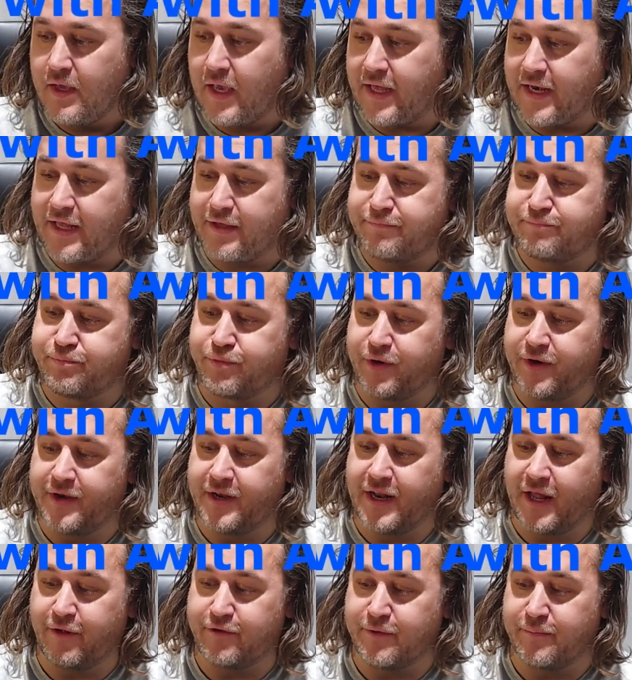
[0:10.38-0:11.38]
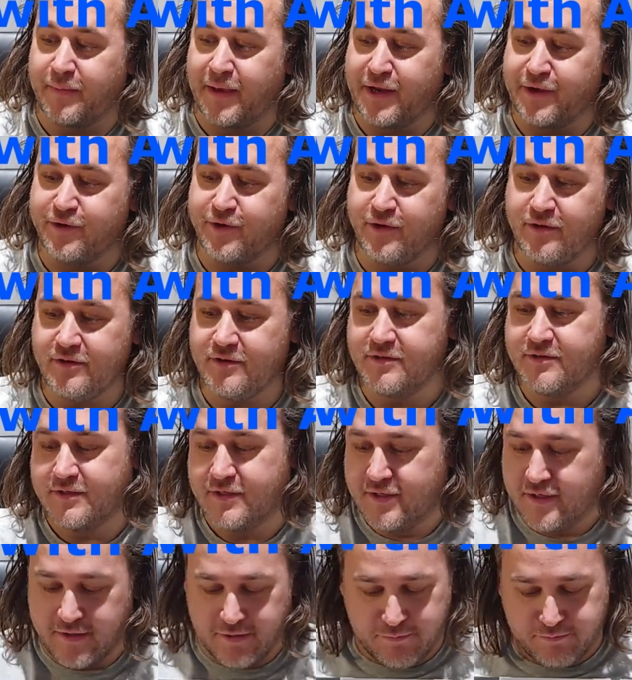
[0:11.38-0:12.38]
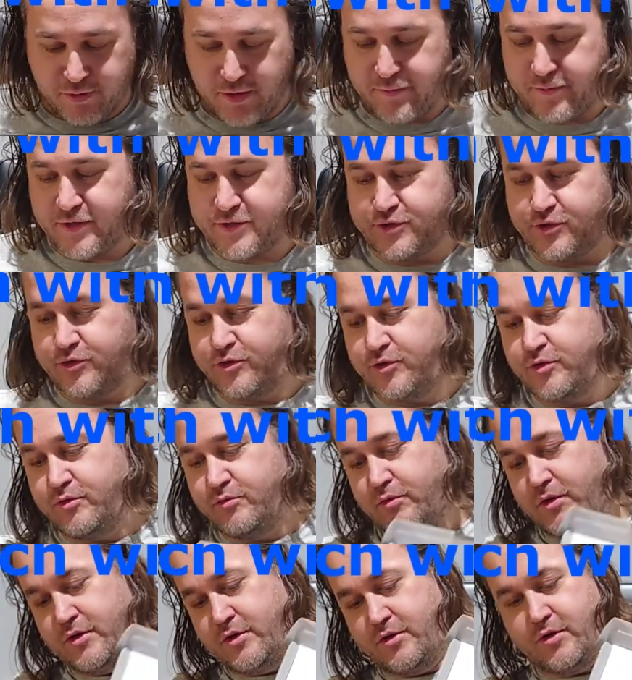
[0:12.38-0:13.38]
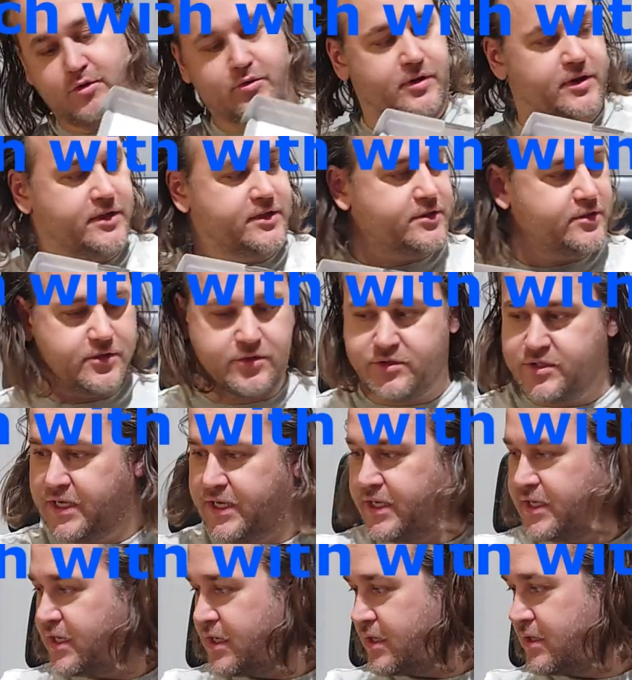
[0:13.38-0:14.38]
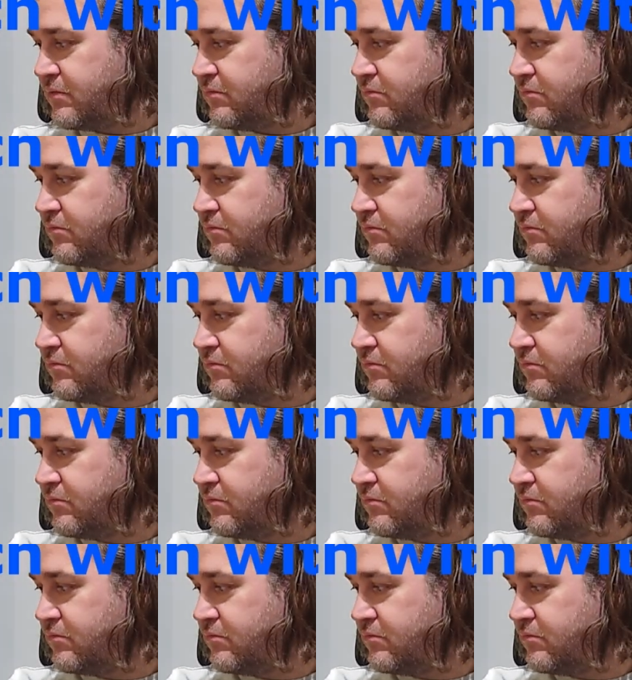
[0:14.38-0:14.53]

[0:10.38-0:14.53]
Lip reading: And I've printed out the manual. Pretty much what you do is you take